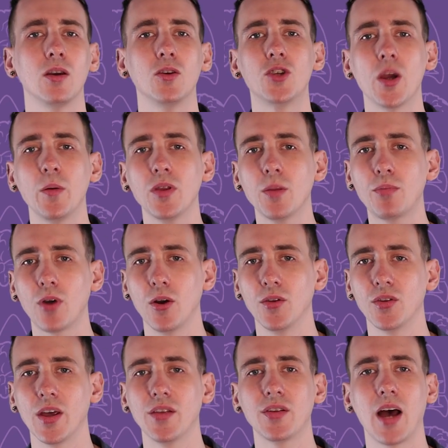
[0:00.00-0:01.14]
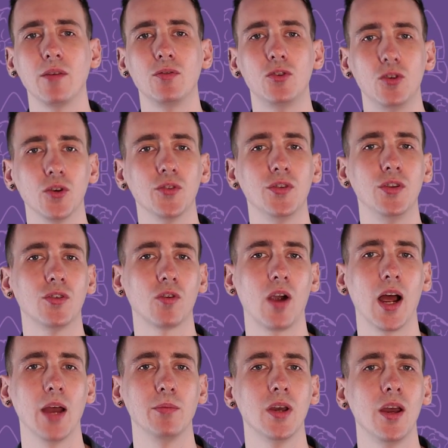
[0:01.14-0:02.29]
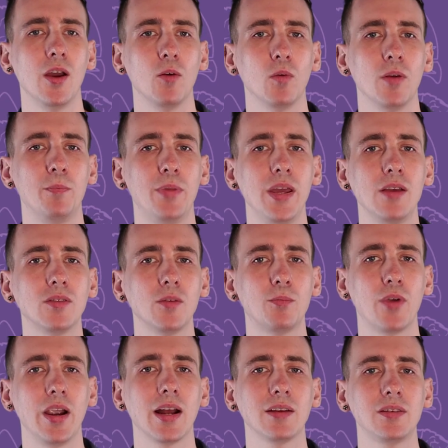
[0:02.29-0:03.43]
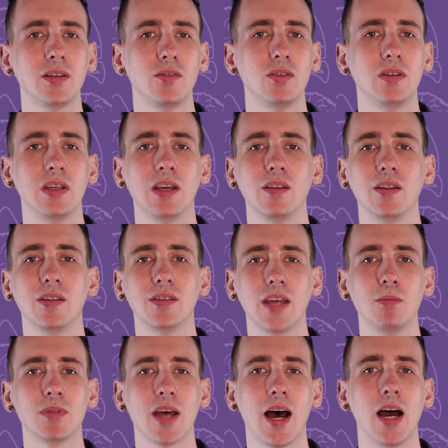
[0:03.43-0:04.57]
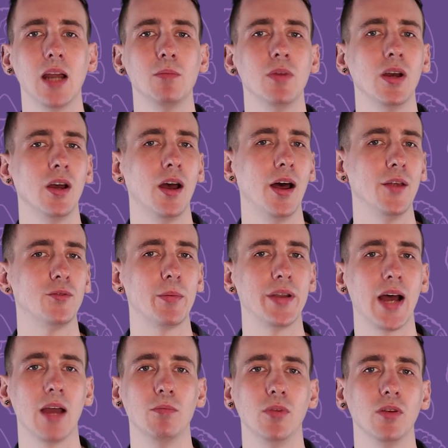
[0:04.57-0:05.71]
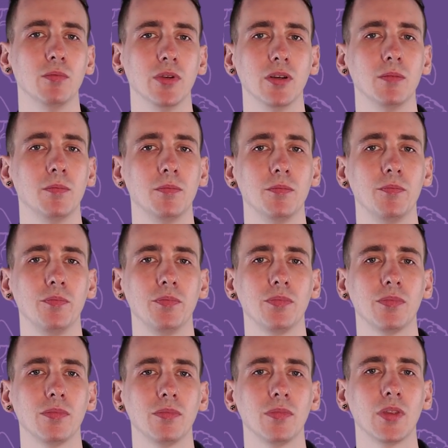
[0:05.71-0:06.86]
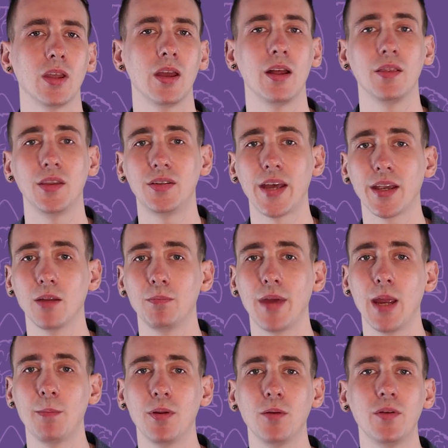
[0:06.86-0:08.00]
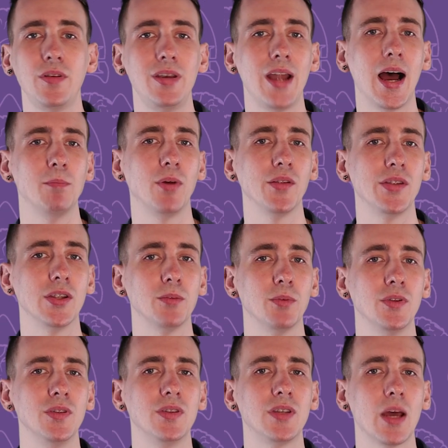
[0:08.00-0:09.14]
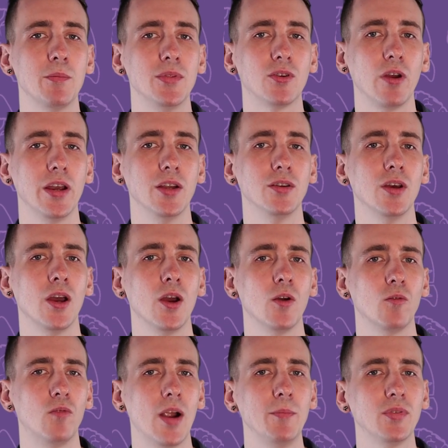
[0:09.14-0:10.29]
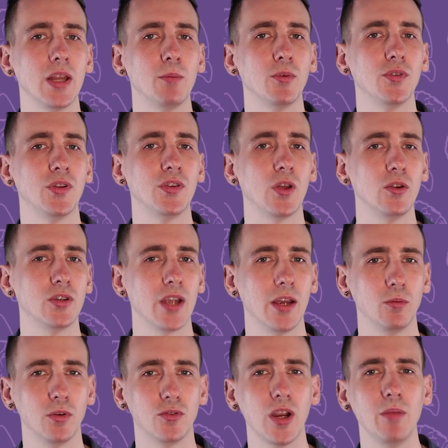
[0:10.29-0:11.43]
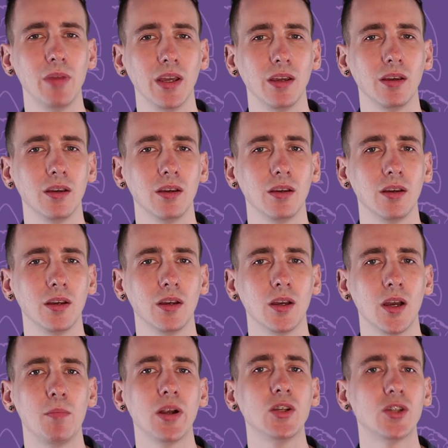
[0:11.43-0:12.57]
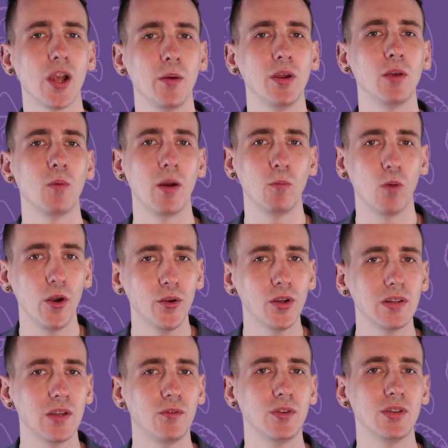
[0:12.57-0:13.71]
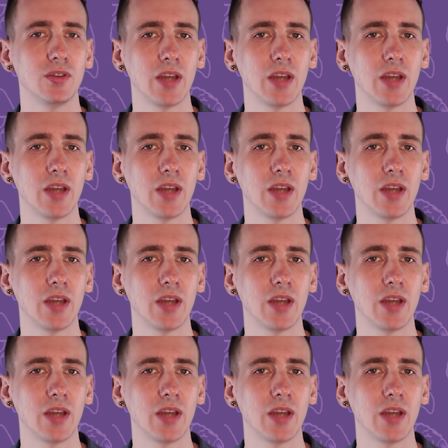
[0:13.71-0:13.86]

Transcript: showing the process I've just described, with peaks of brain activity at the same time as rapid eye movement. The second paper with 9 participants demonstrated REM sleep was associated with dreaming by showing when woken at different